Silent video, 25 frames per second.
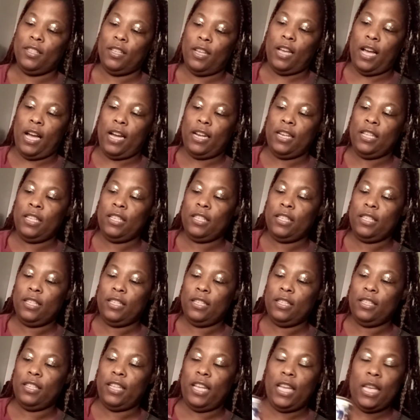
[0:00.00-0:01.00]
I didn't get
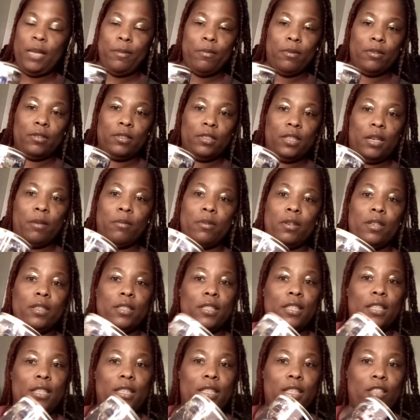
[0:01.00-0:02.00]
a name on it. I'm going
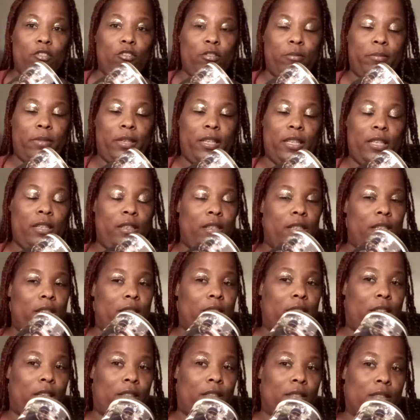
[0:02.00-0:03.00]
to get another made
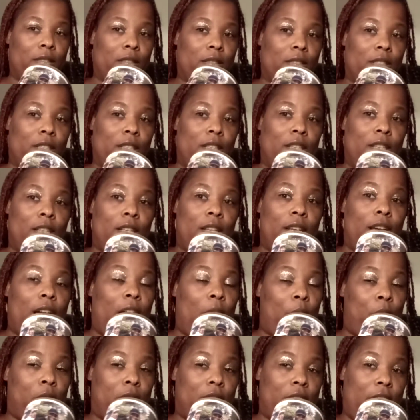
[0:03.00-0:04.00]
because
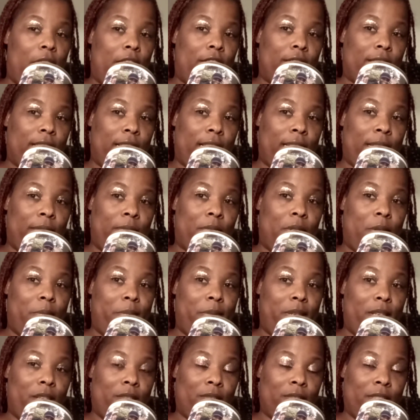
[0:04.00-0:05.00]
I want our name to
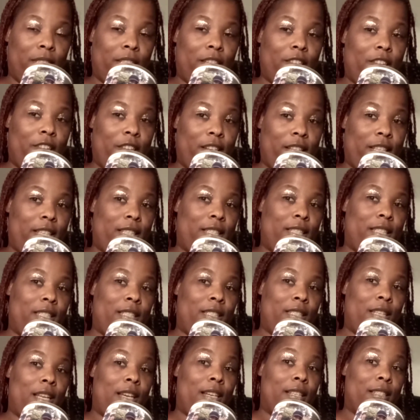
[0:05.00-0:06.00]
be on it, Carlette
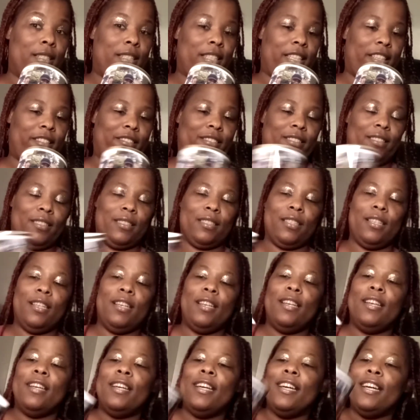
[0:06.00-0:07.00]
and Terrence.
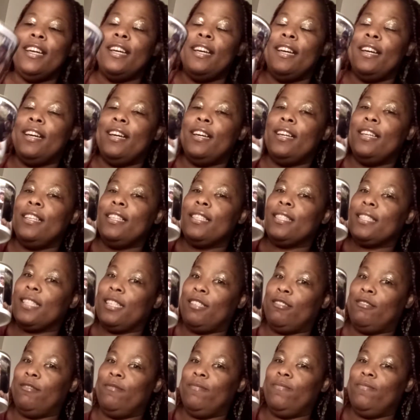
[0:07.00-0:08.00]

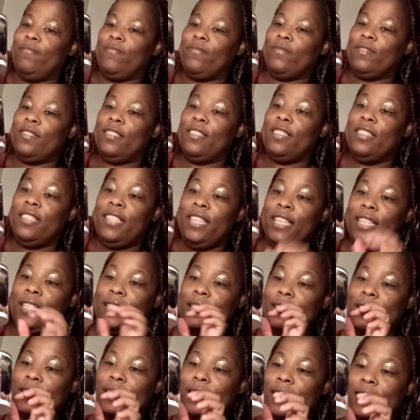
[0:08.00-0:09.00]
So,
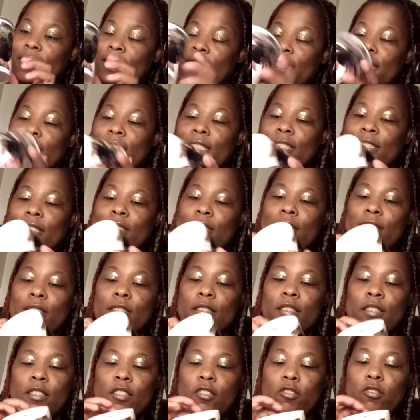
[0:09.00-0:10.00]
this is,
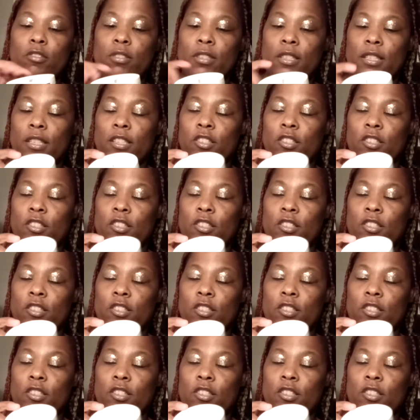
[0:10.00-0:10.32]
you see